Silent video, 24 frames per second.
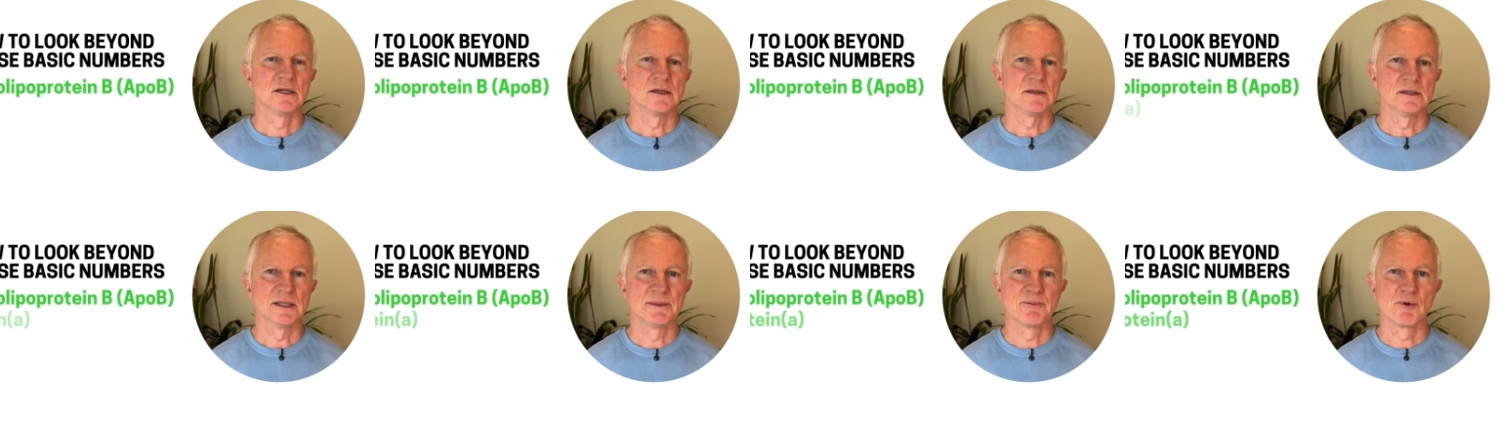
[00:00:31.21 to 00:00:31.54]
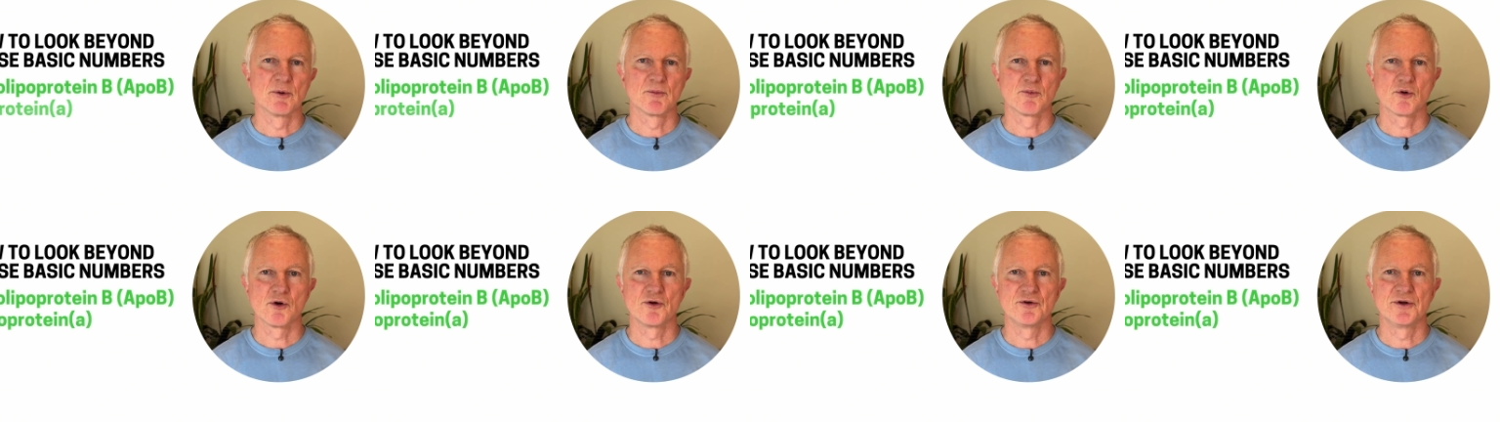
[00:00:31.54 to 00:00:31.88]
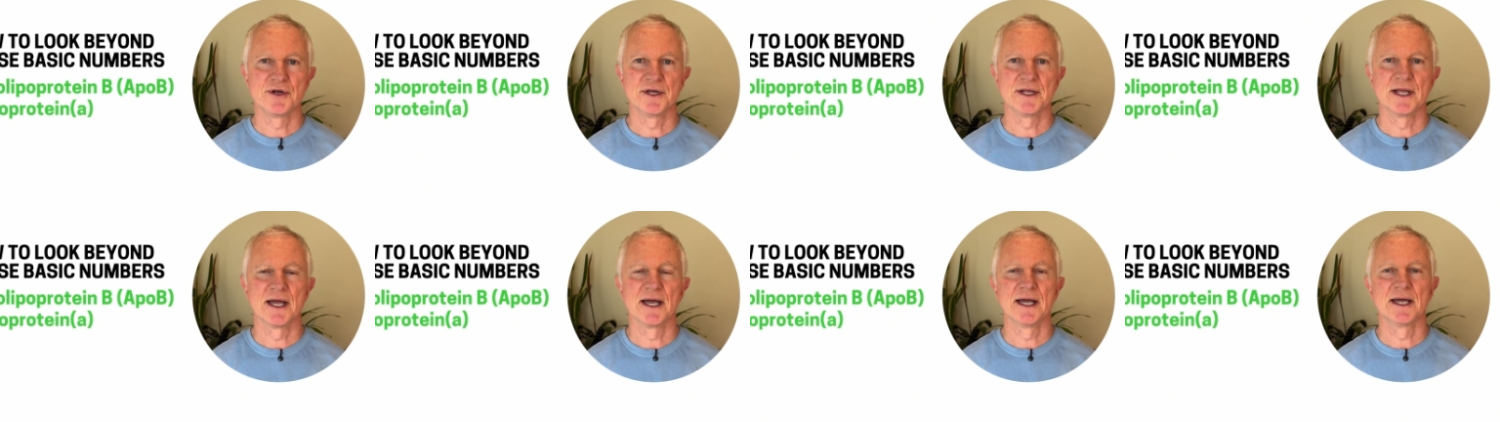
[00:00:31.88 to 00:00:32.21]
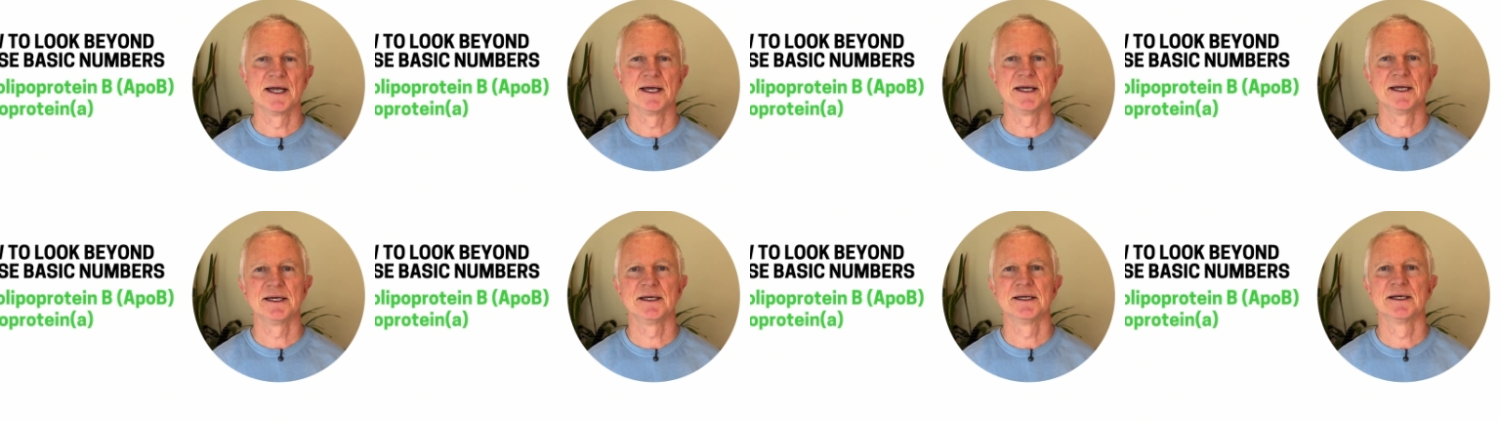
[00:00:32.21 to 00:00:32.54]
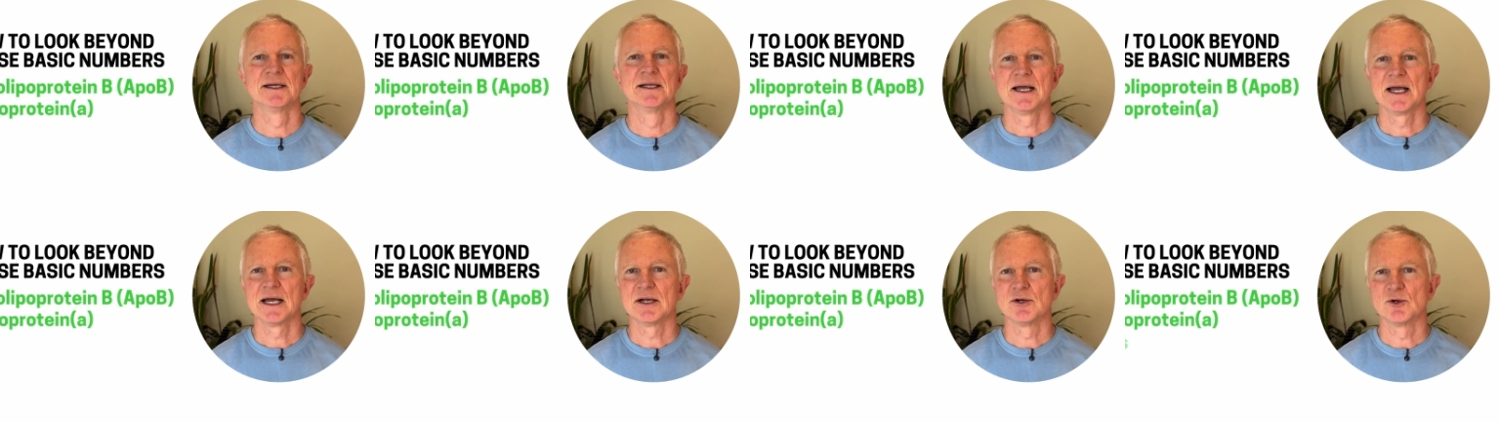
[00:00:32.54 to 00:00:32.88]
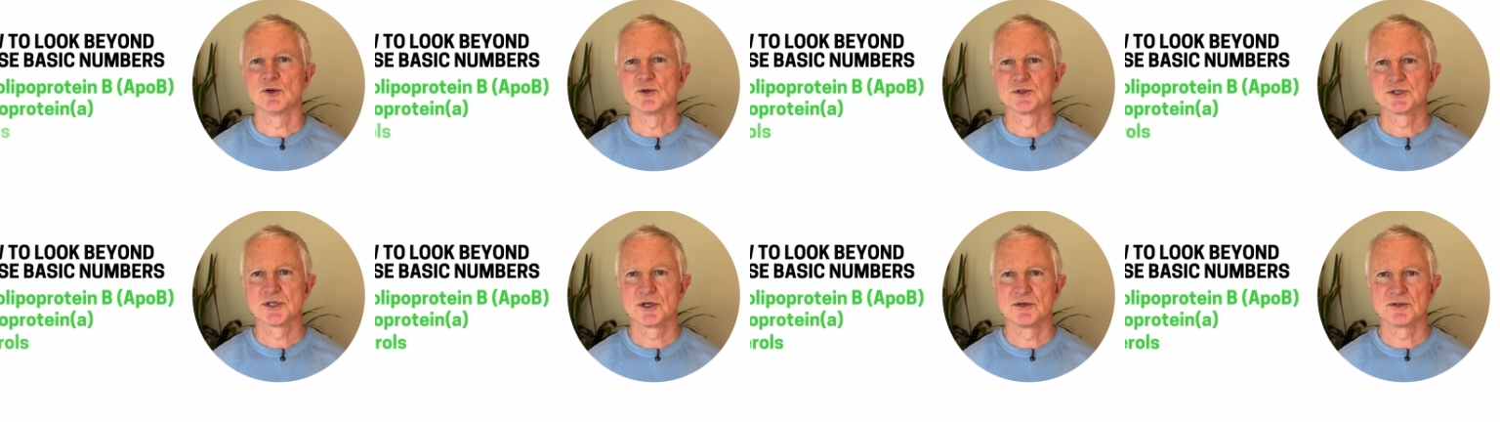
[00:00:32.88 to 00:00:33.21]
lipoprotein A, and
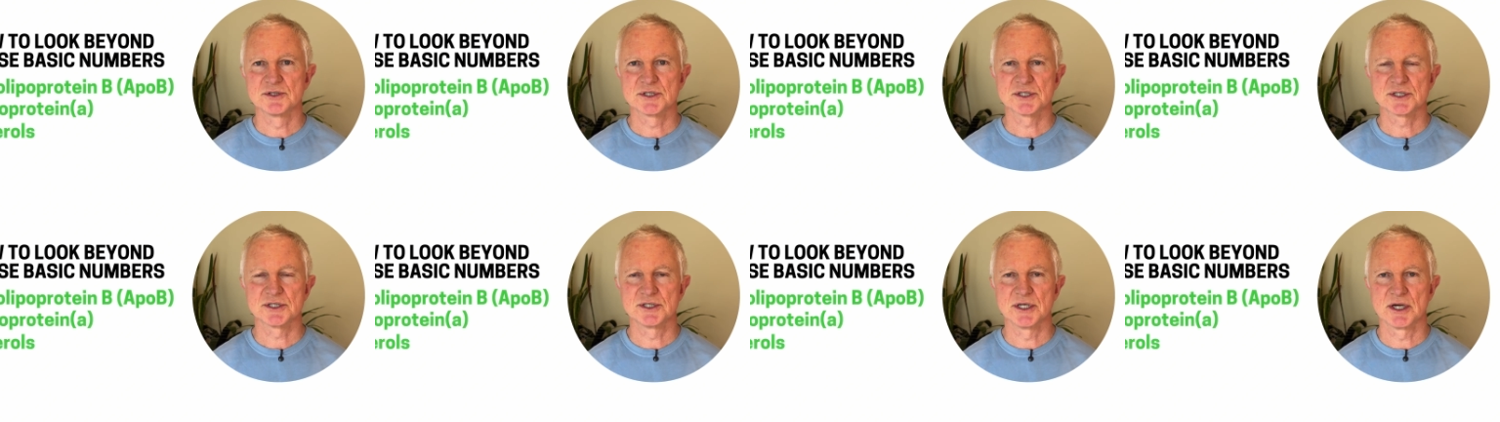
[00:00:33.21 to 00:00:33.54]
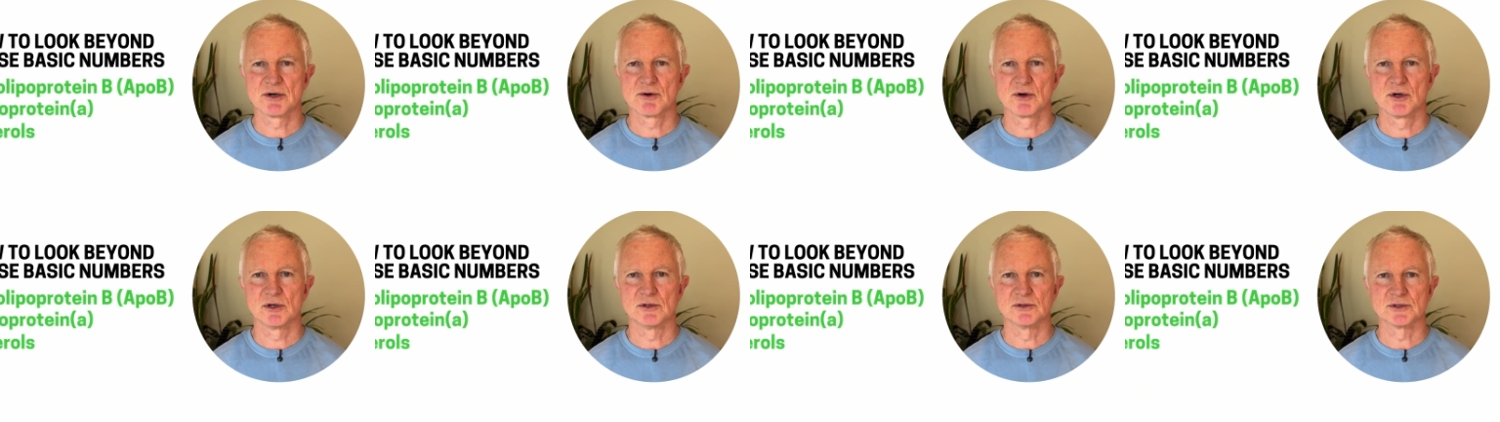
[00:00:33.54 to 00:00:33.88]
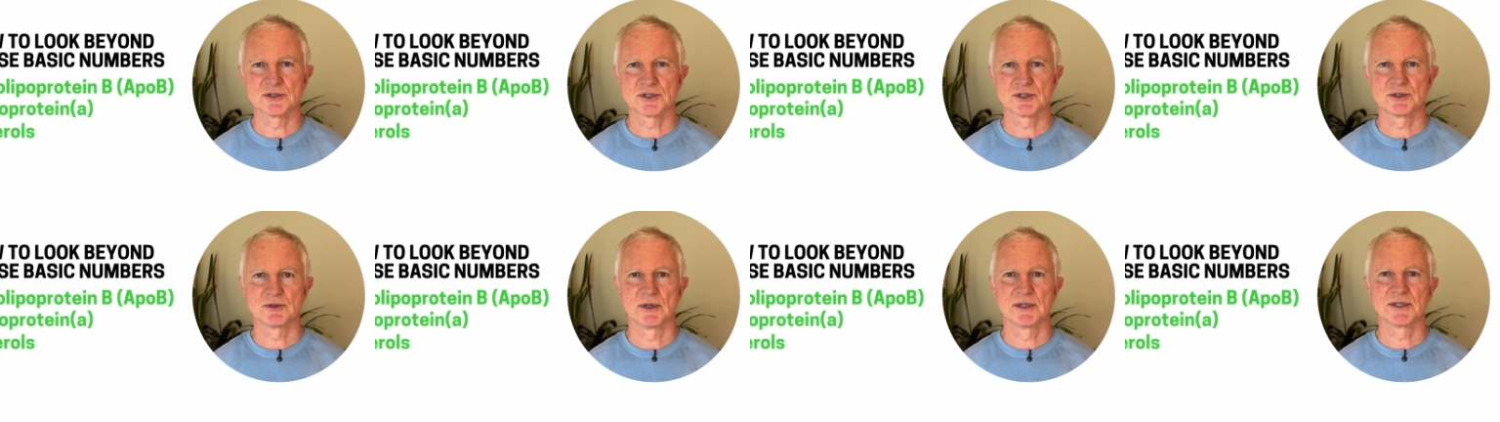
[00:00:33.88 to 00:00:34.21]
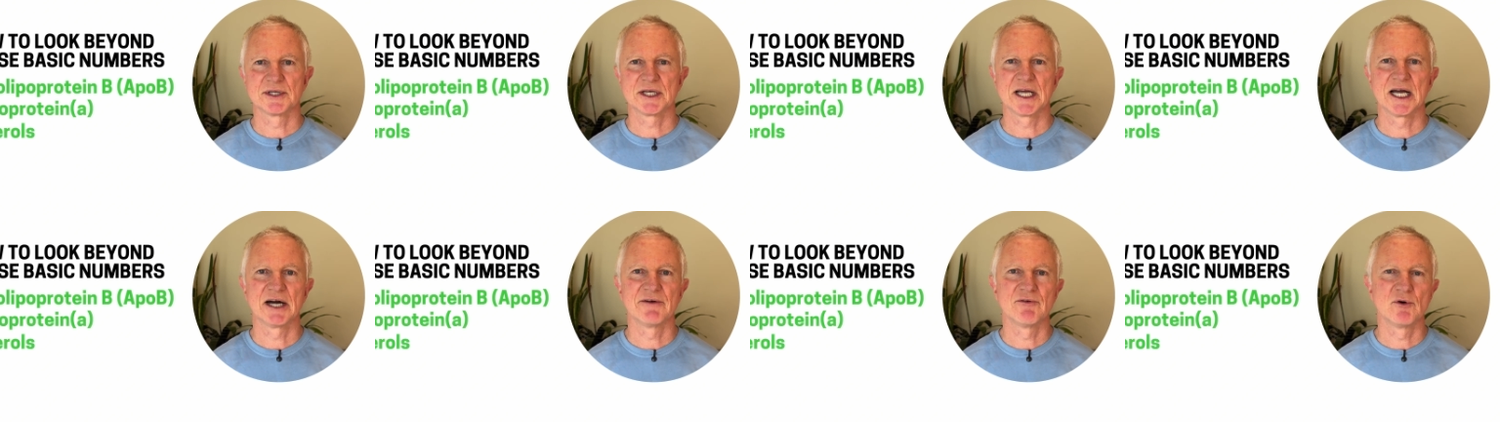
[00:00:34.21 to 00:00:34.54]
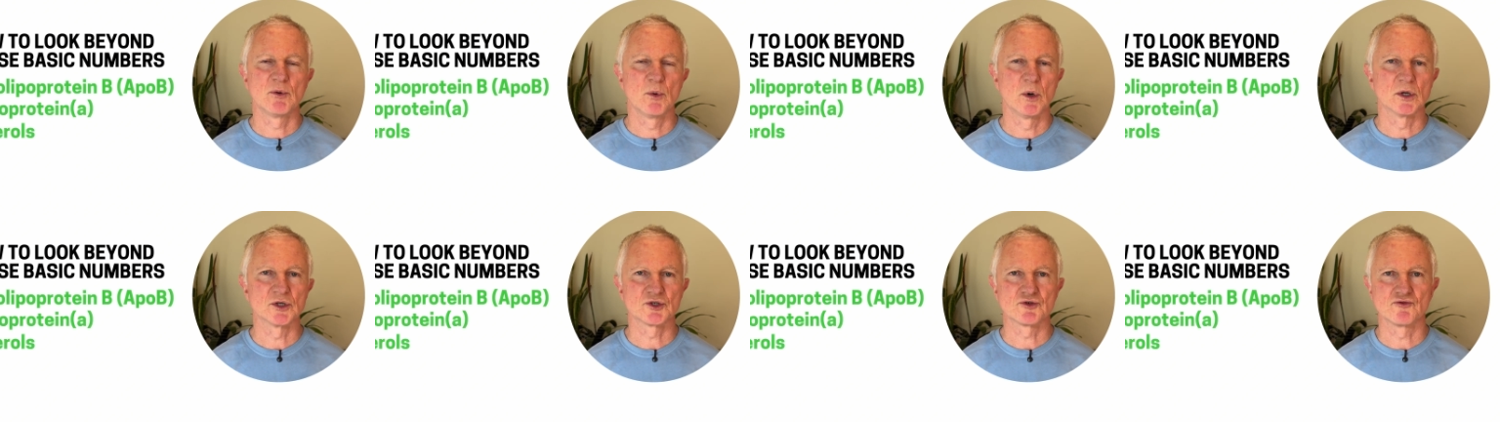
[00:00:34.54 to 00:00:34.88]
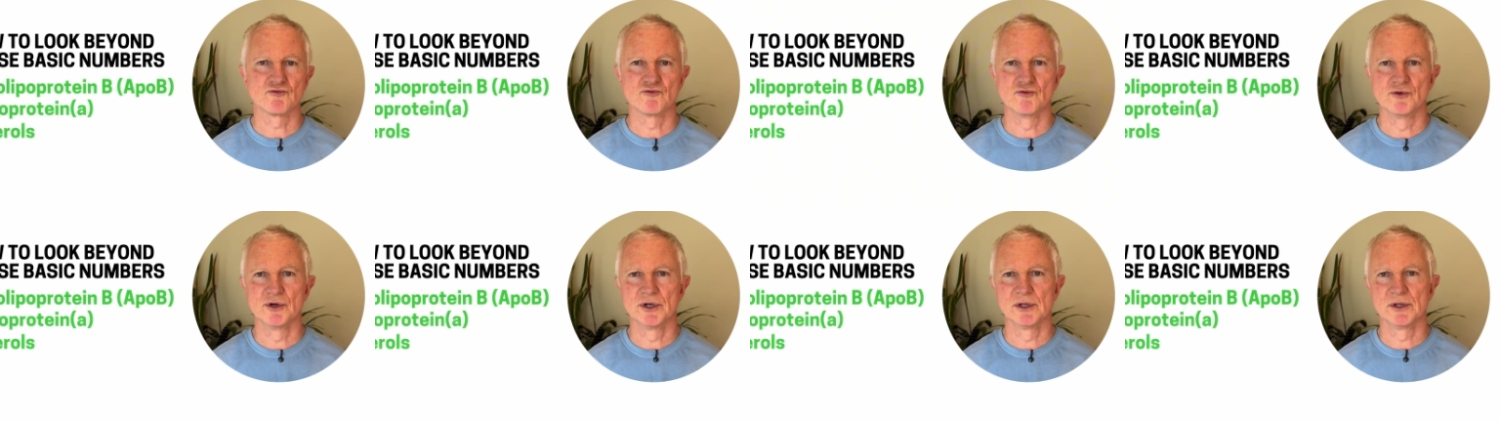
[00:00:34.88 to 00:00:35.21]
also sterols to uncover what's
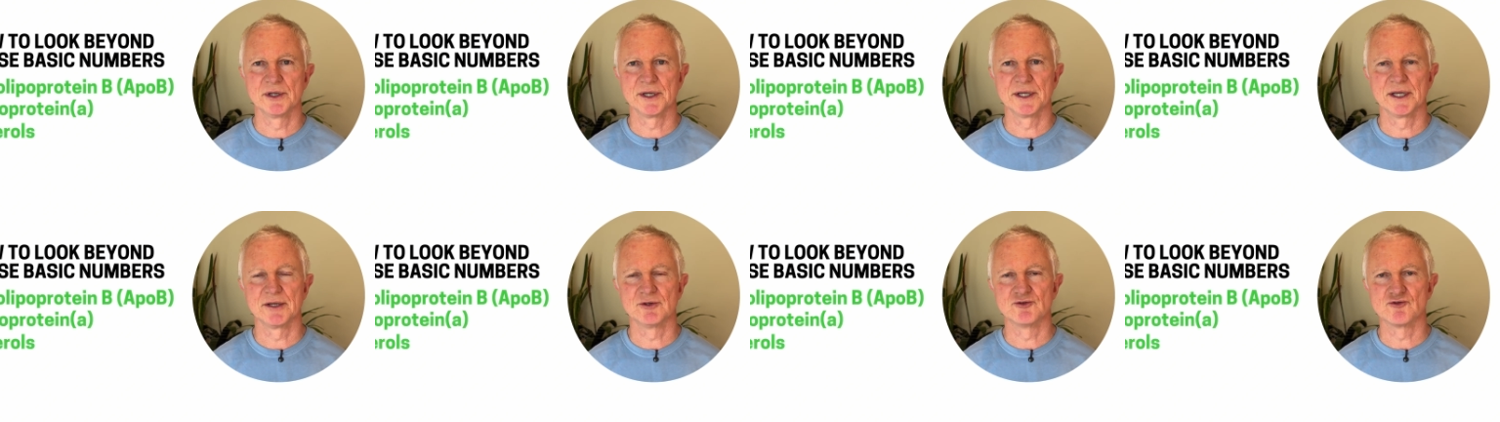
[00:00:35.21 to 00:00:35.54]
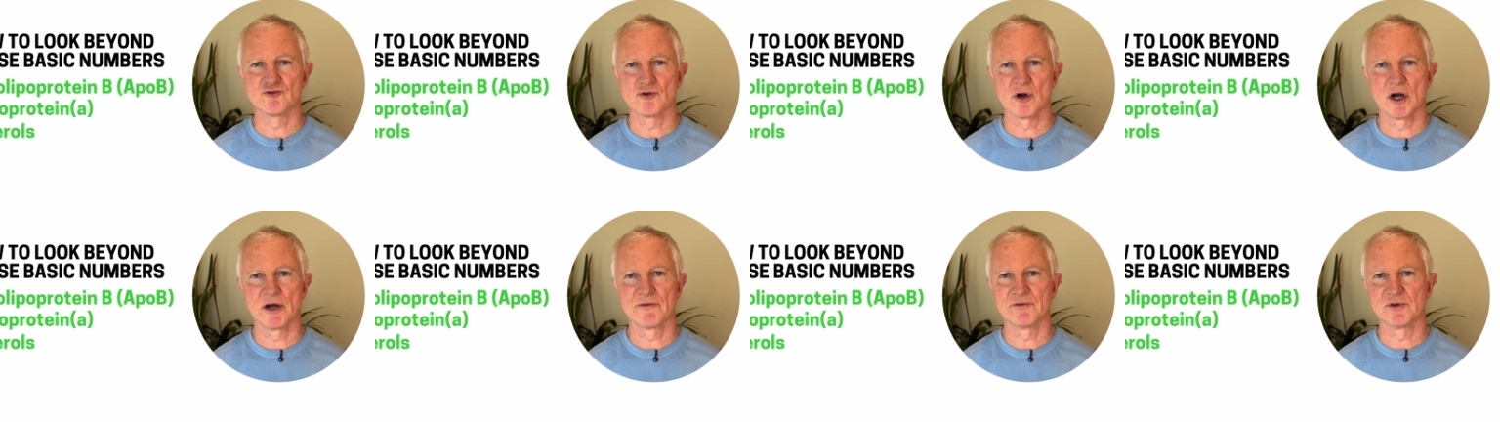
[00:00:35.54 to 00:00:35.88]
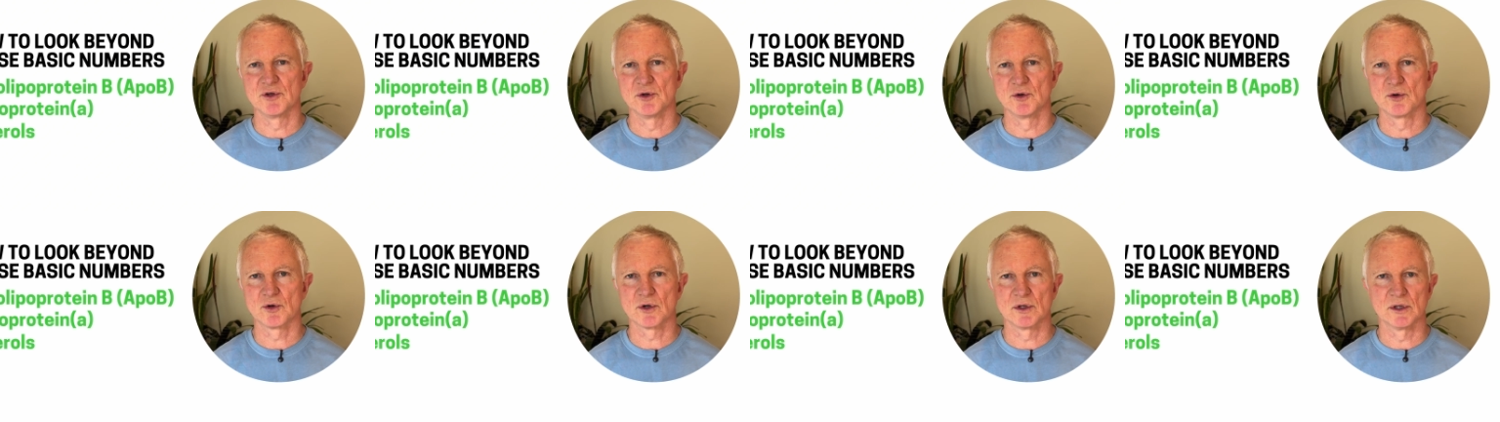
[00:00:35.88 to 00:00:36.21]
really driving your